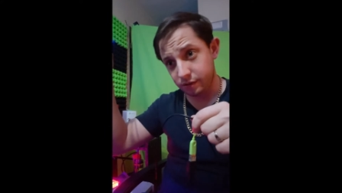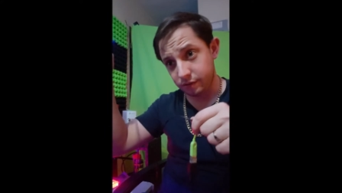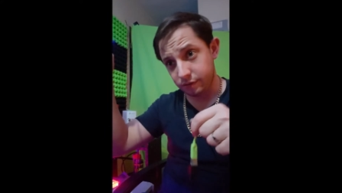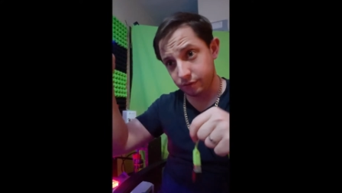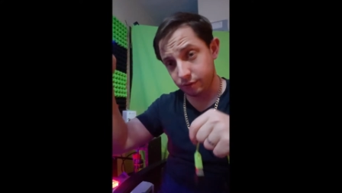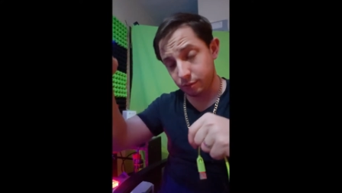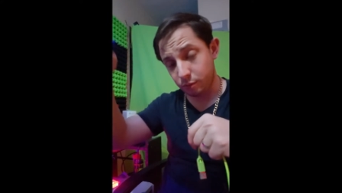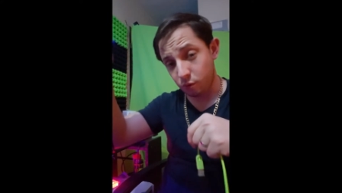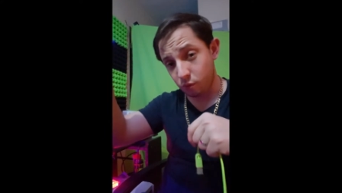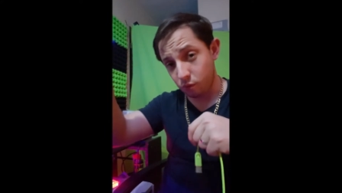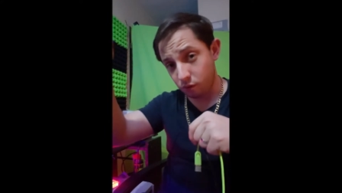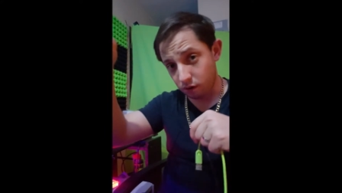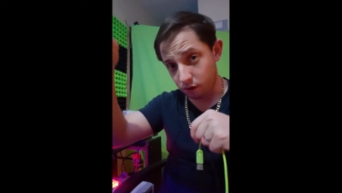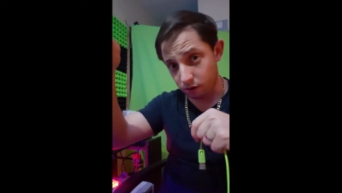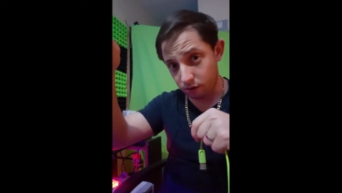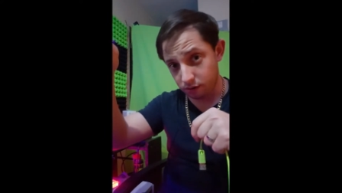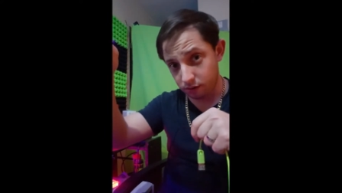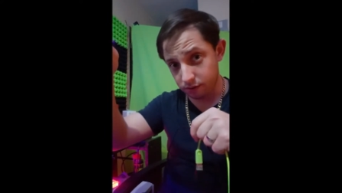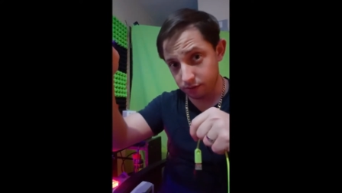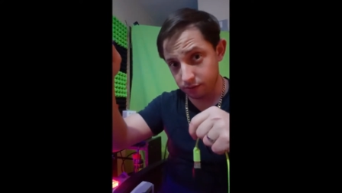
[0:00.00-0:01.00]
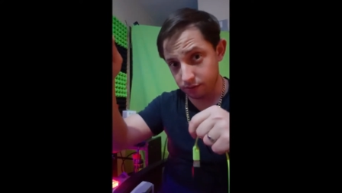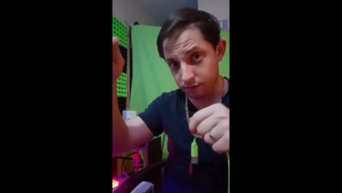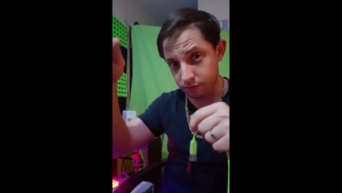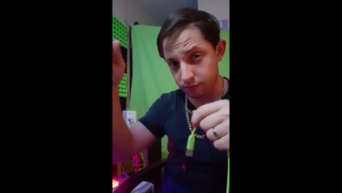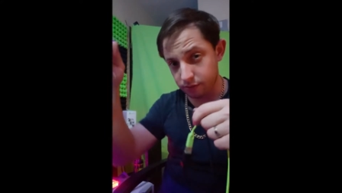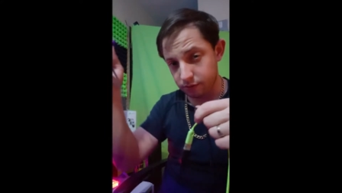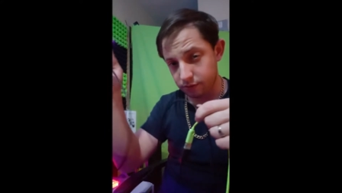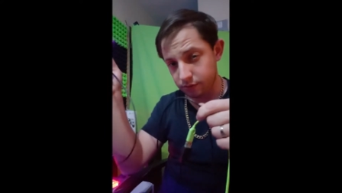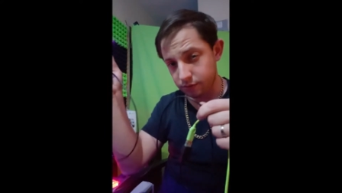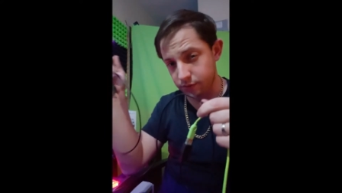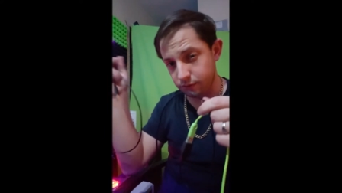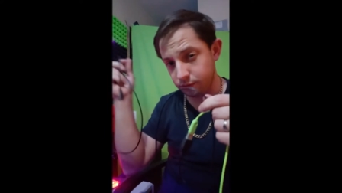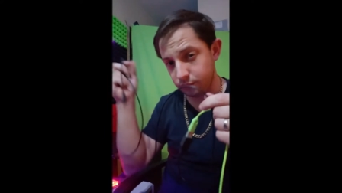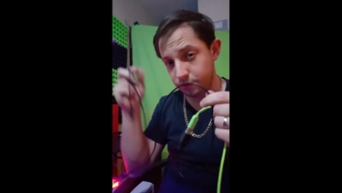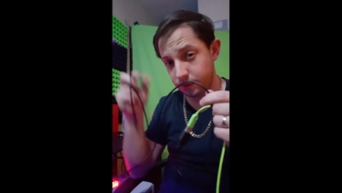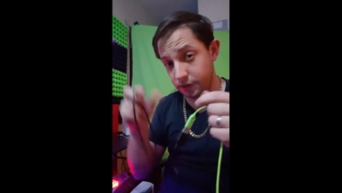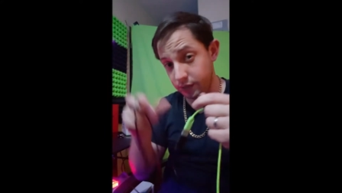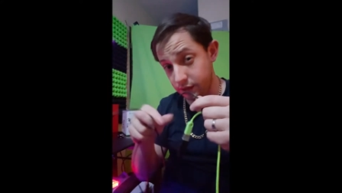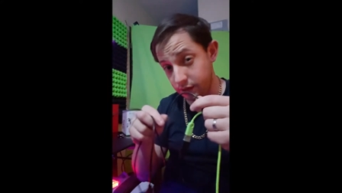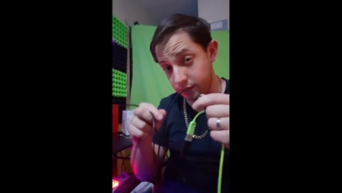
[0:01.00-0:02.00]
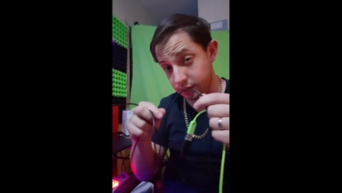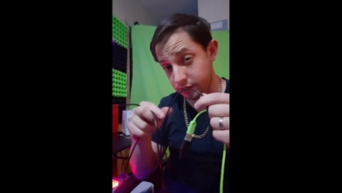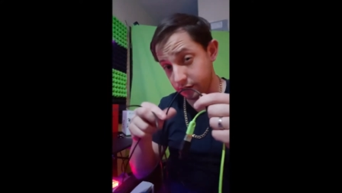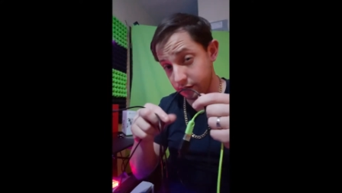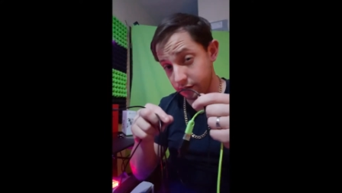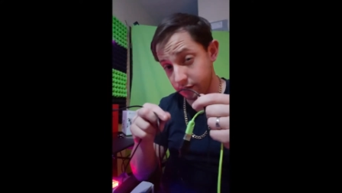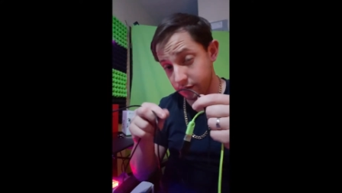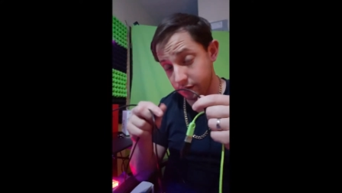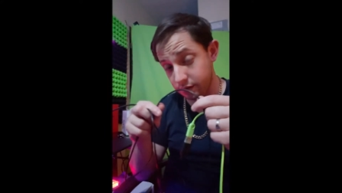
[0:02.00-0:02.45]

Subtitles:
from a wall to here,